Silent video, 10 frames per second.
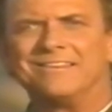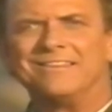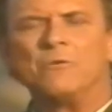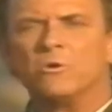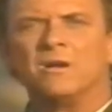
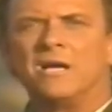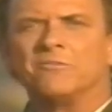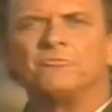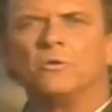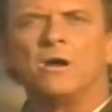they were neither
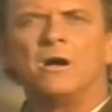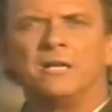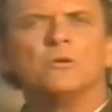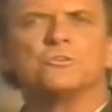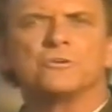
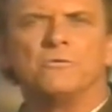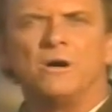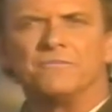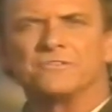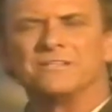foolhardy nor
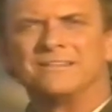show-offs.